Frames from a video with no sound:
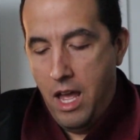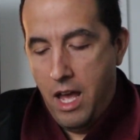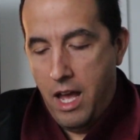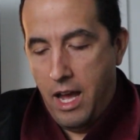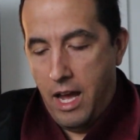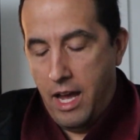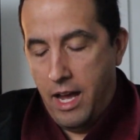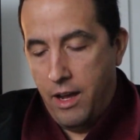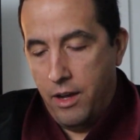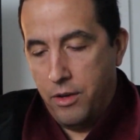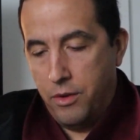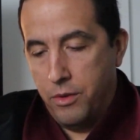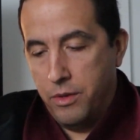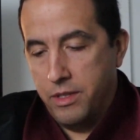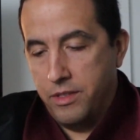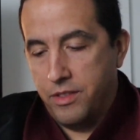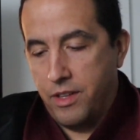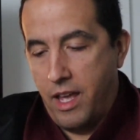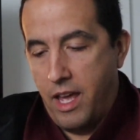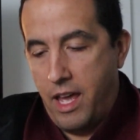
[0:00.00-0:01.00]
who
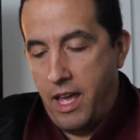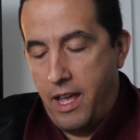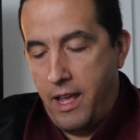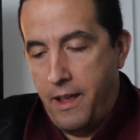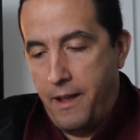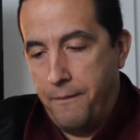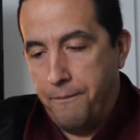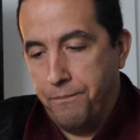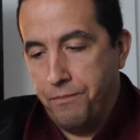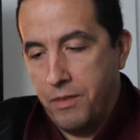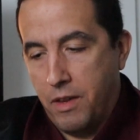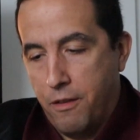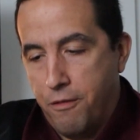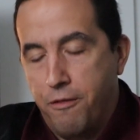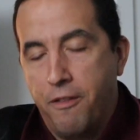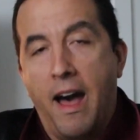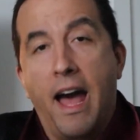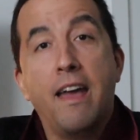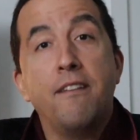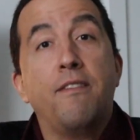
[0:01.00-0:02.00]
is a
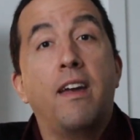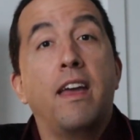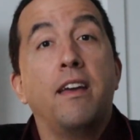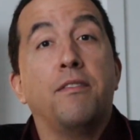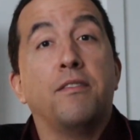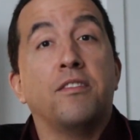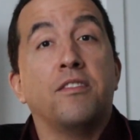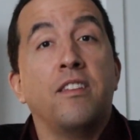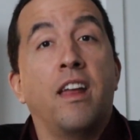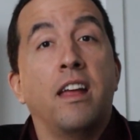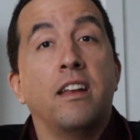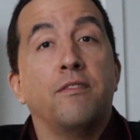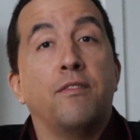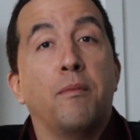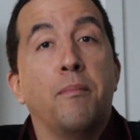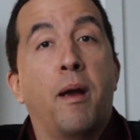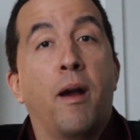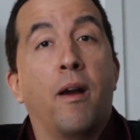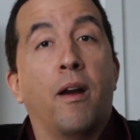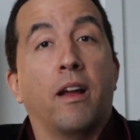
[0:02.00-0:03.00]
5/8 Native
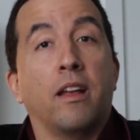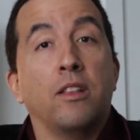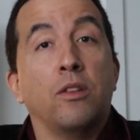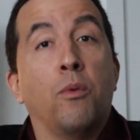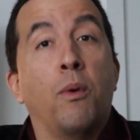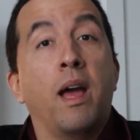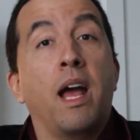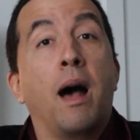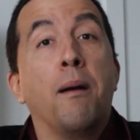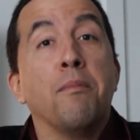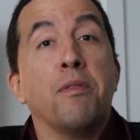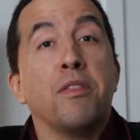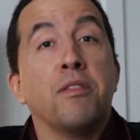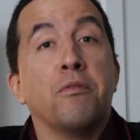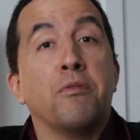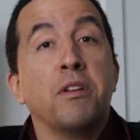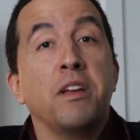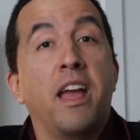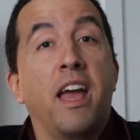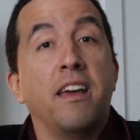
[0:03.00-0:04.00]
American, the way I'm
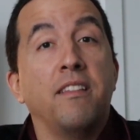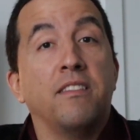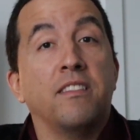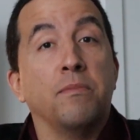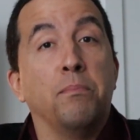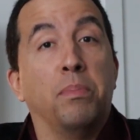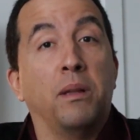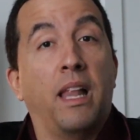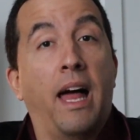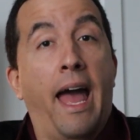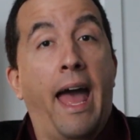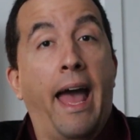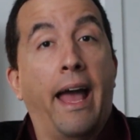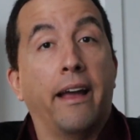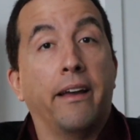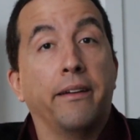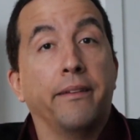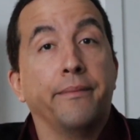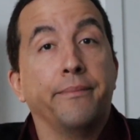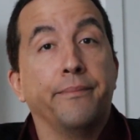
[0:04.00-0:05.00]
3/8
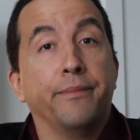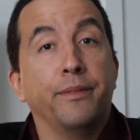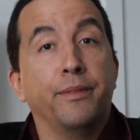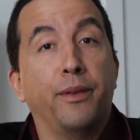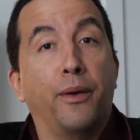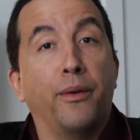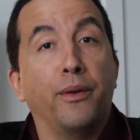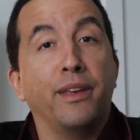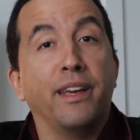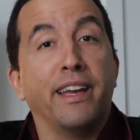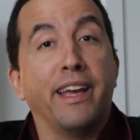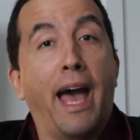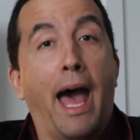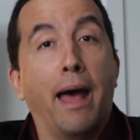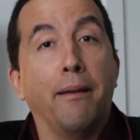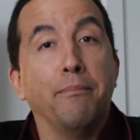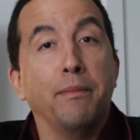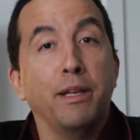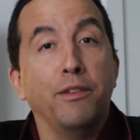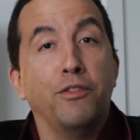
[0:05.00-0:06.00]
black. So you
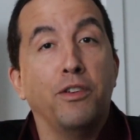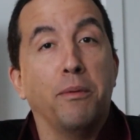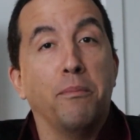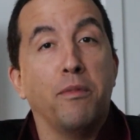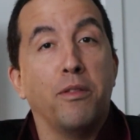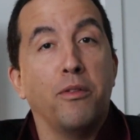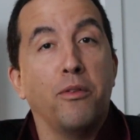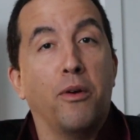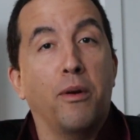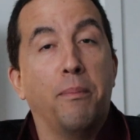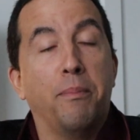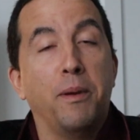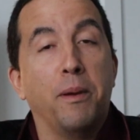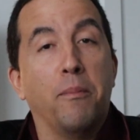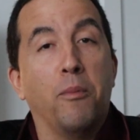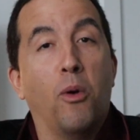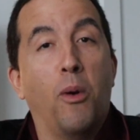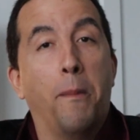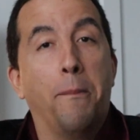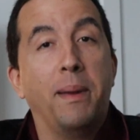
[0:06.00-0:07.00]
got me, Jim Thorpe. You're
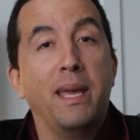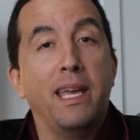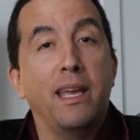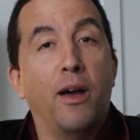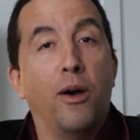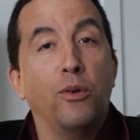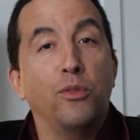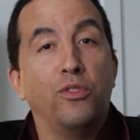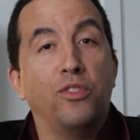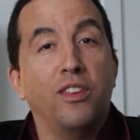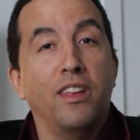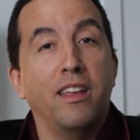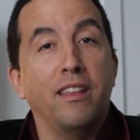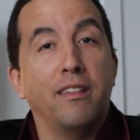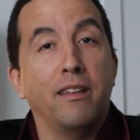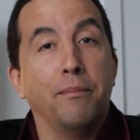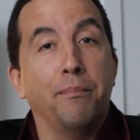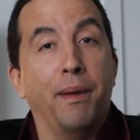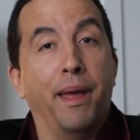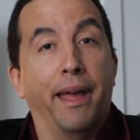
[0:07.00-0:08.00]
more POC
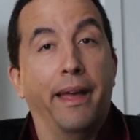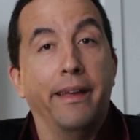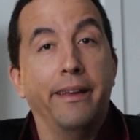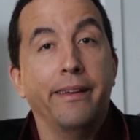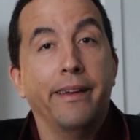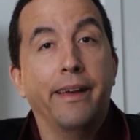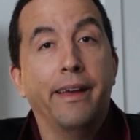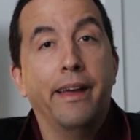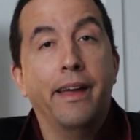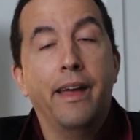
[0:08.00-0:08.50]
than me.